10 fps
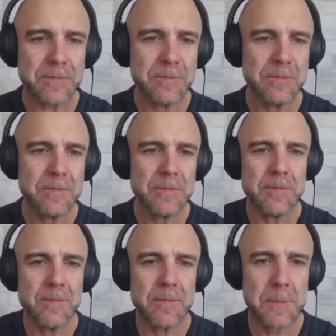
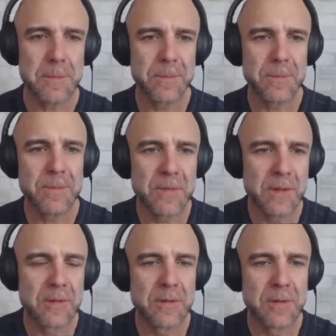
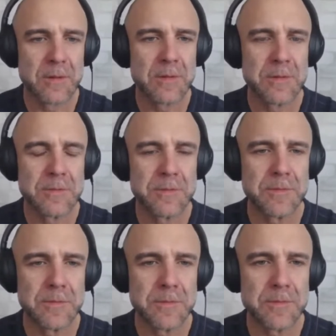
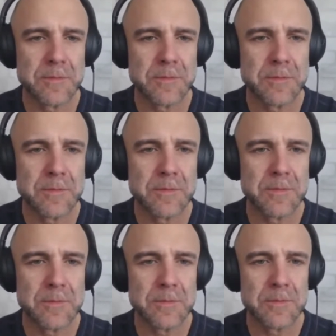
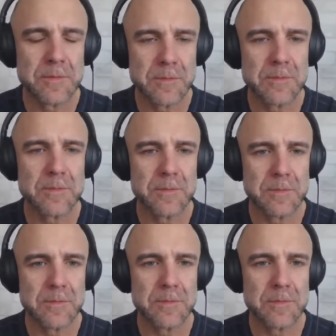
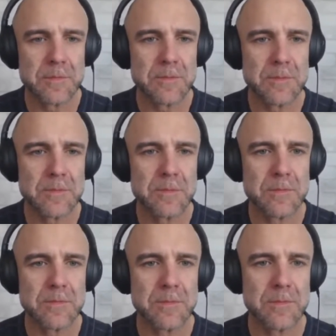
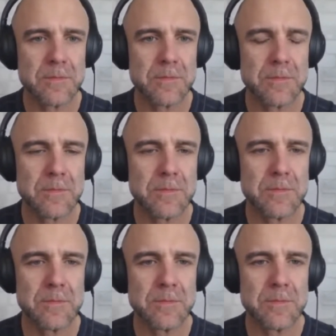
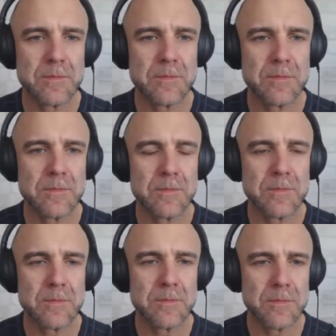
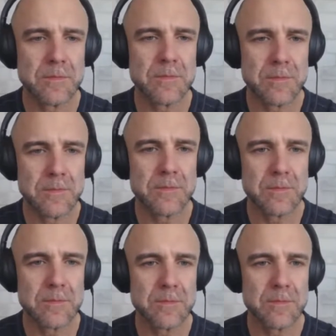This person isn't speaking.